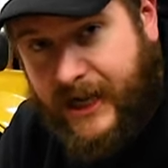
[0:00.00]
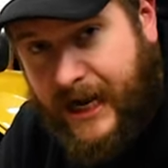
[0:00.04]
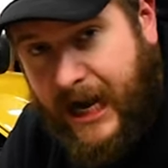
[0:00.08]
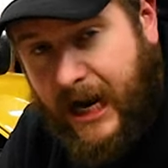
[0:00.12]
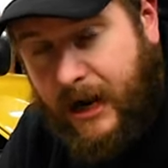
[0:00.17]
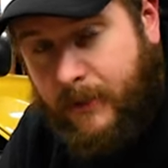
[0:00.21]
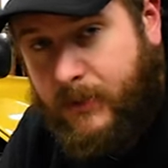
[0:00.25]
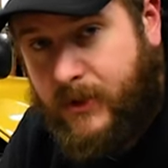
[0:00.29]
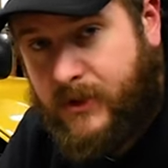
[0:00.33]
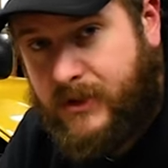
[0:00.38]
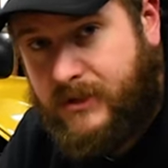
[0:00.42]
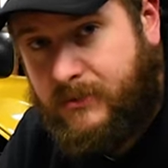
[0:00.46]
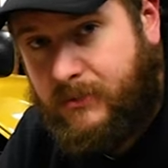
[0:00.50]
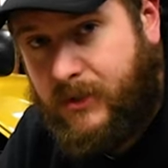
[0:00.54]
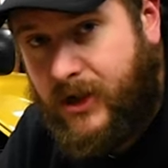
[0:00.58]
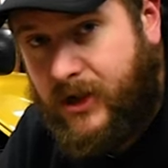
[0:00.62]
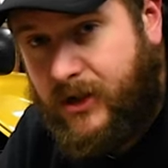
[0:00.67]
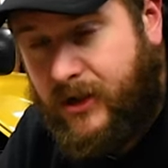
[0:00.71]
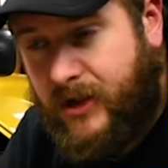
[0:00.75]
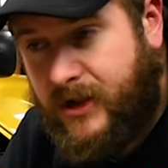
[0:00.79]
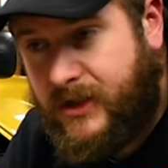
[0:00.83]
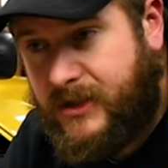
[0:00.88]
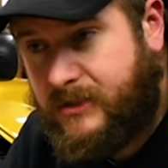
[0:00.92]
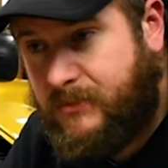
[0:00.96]
the calipers to
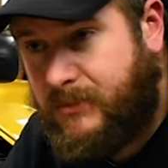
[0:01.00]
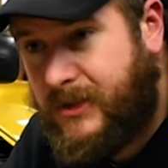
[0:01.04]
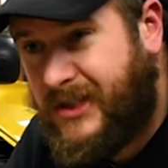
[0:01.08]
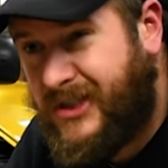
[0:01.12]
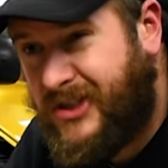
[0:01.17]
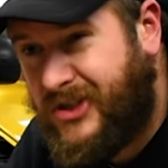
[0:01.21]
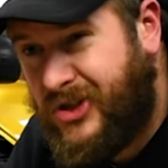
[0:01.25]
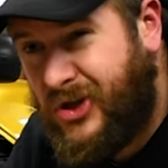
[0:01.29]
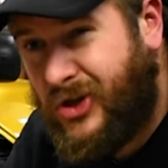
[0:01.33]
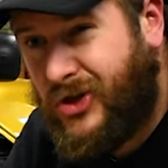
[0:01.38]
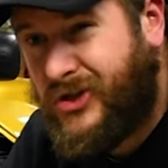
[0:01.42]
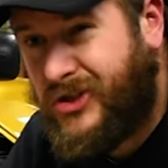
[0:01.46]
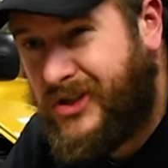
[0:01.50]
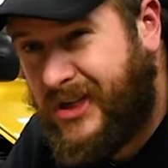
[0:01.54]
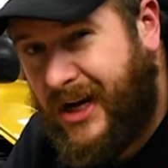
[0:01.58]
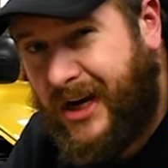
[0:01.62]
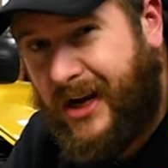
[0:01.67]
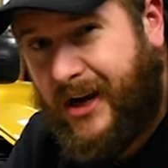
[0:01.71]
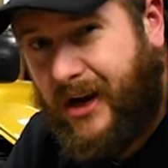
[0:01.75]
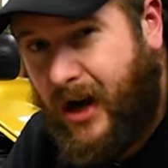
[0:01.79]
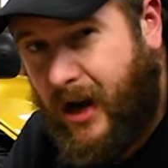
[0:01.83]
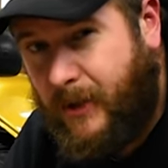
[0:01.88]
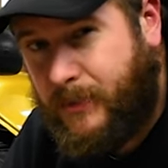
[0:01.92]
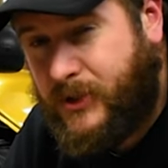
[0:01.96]
modernize them. It's just
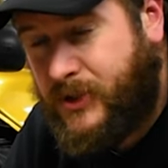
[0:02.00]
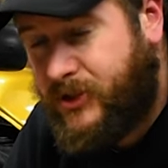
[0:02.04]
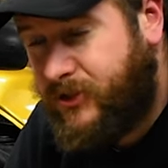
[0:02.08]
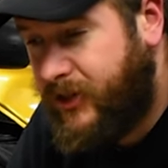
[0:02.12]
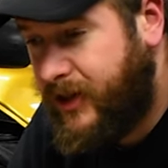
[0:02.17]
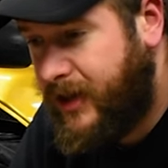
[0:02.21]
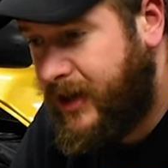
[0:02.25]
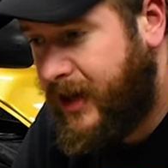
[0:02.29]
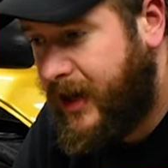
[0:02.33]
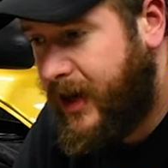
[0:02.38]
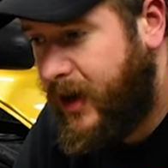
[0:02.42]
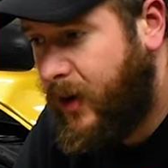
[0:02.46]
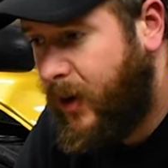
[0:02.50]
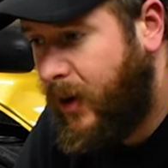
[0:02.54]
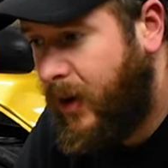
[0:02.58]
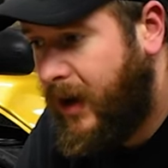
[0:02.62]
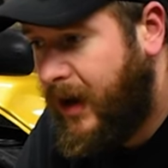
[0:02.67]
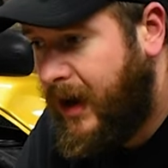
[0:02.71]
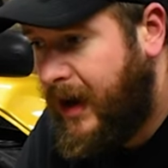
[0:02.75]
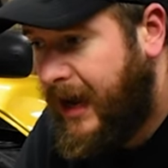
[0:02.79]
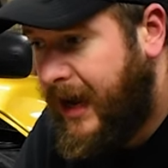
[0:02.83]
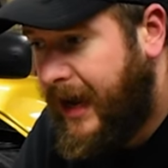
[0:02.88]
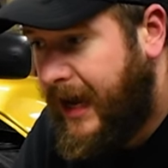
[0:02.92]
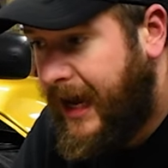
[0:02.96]
not an option right now
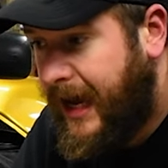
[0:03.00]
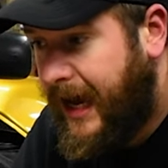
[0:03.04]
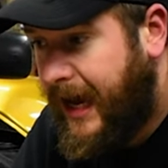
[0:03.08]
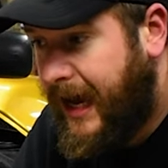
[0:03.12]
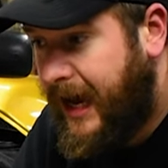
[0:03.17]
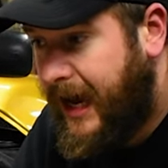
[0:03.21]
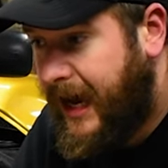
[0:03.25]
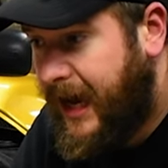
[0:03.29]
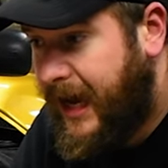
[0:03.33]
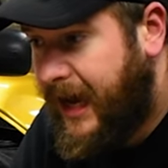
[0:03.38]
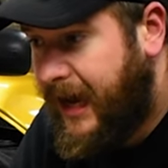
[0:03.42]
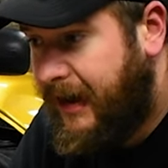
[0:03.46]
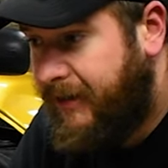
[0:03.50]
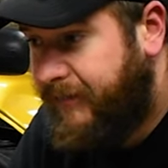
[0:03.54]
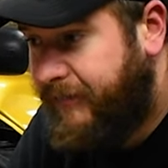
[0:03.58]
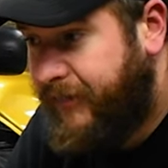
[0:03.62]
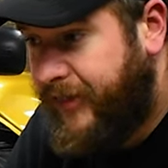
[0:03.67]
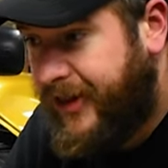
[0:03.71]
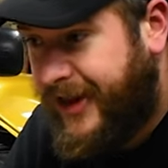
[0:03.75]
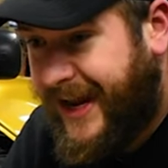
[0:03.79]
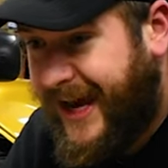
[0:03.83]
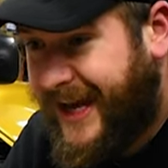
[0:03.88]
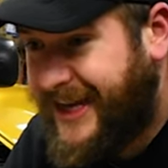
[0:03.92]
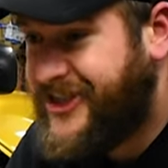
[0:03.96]

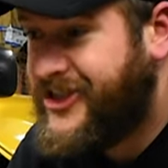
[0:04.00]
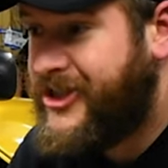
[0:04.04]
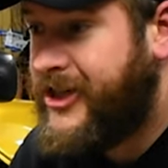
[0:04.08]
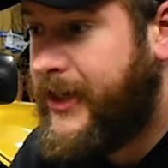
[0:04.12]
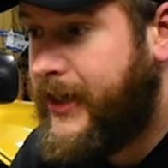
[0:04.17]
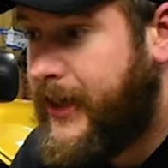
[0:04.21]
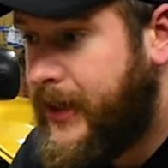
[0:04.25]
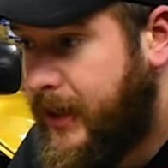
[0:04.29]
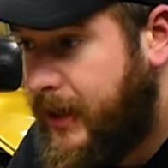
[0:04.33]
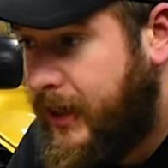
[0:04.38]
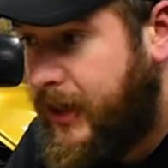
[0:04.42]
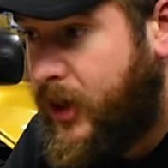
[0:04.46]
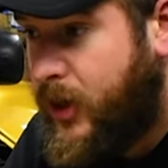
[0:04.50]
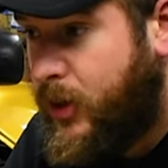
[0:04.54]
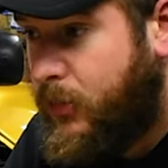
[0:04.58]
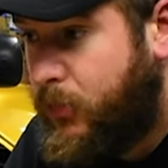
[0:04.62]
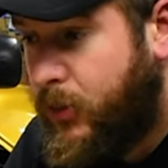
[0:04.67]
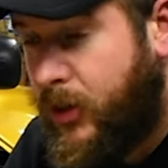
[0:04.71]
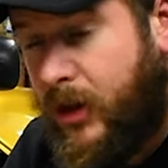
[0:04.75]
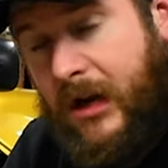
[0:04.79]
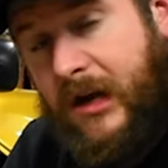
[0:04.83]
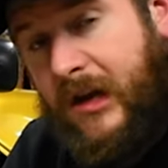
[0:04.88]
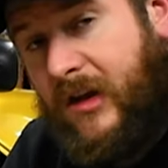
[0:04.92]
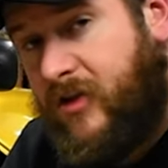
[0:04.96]
financially,
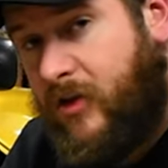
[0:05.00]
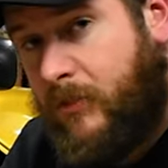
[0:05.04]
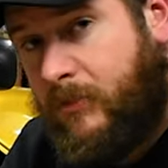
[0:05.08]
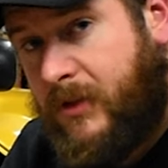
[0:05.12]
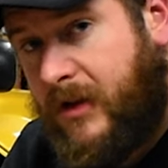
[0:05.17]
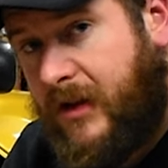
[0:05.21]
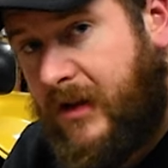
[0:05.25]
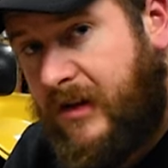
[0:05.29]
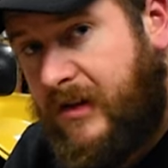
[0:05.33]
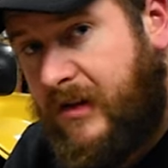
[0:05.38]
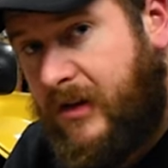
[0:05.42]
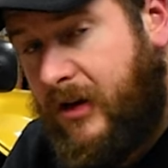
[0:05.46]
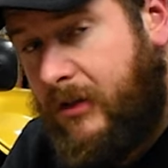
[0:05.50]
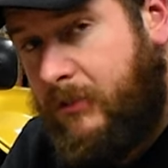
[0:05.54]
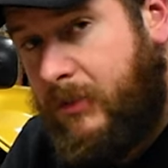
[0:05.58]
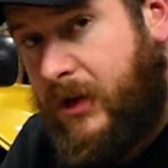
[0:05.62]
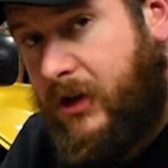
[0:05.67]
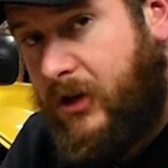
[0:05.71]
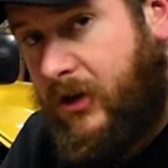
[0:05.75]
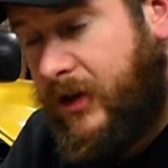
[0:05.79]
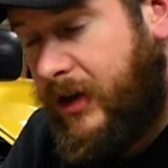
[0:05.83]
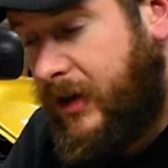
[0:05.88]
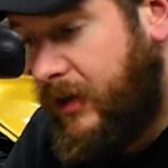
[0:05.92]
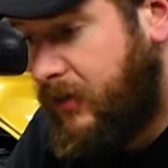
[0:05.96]
but it is something that's going to be
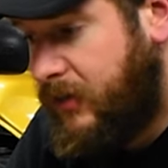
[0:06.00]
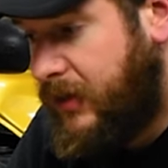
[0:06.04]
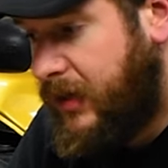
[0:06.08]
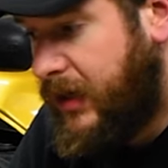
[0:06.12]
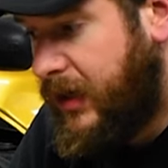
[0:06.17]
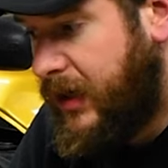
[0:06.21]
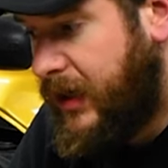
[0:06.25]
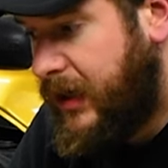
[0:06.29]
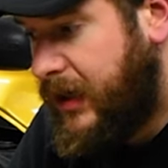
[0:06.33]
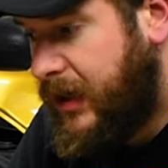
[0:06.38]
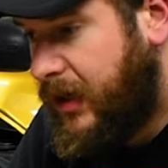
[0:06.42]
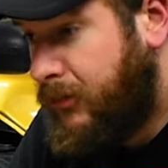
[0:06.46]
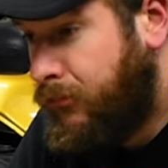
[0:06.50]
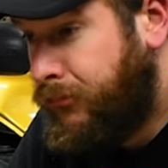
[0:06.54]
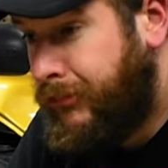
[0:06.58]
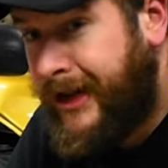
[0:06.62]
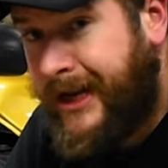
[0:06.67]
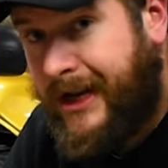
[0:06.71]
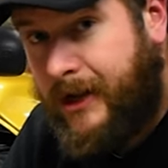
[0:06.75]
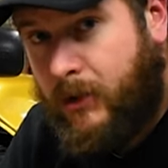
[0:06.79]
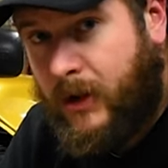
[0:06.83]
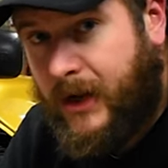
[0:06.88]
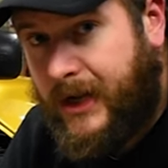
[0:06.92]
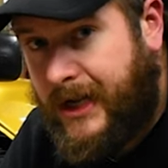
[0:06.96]
done down the line. I
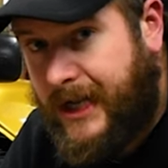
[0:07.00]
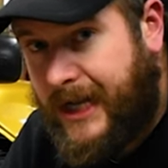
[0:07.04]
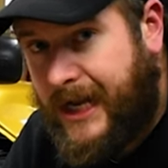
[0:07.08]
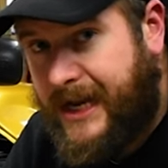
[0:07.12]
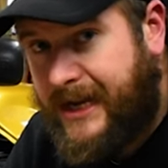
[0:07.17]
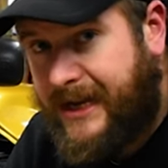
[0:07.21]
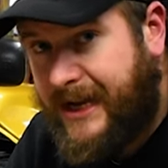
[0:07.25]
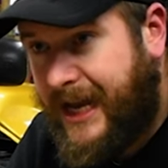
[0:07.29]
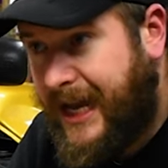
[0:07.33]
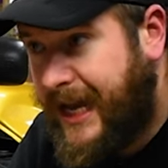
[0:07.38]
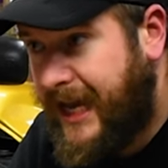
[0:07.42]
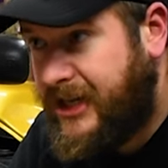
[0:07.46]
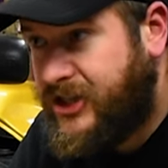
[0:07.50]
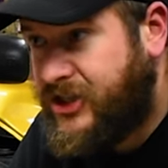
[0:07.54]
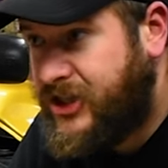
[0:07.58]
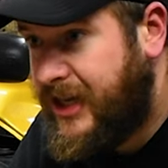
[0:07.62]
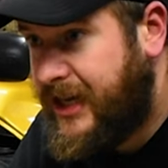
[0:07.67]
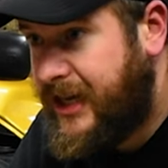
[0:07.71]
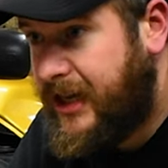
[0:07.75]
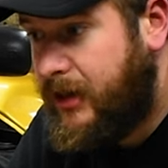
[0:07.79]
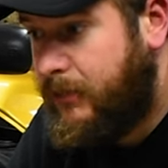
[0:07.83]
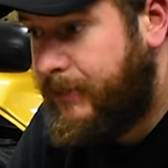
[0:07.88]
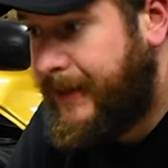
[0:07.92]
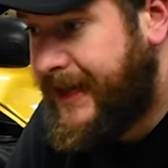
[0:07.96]
really want to get a
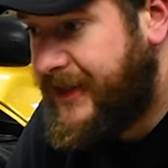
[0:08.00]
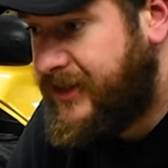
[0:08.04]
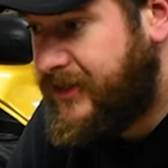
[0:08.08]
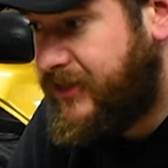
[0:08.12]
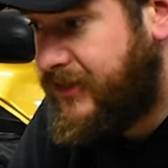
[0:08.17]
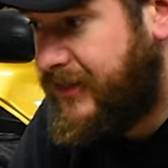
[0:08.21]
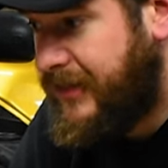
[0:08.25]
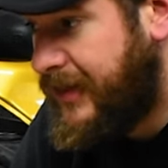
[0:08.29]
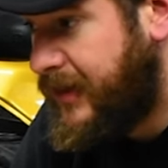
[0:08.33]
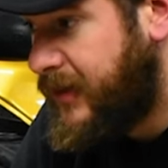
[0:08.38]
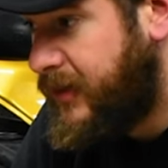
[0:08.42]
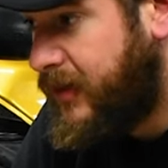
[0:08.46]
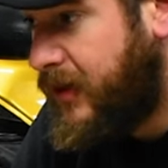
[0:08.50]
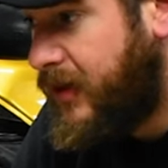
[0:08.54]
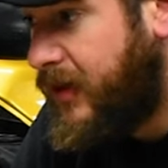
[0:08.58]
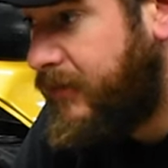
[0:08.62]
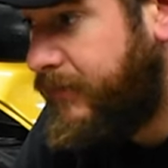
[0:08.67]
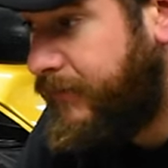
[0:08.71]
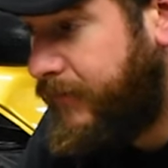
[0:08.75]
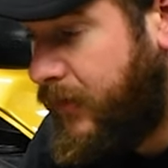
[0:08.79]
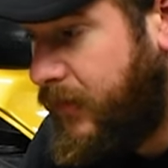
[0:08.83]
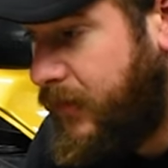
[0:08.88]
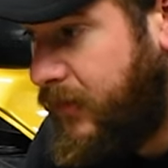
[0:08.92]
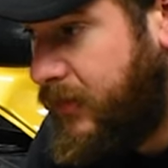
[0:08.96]
HEL master cylinder
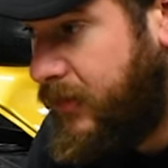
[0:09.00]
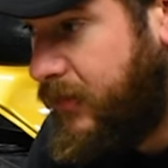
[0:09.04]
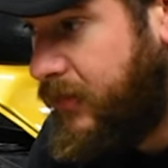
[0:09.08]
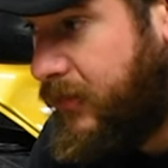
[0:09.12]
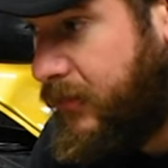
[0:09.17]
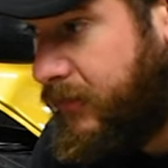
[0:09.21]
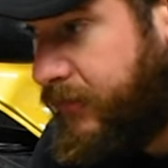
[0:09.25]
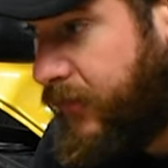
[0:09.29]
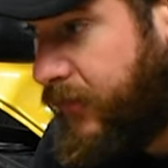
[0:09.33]
for the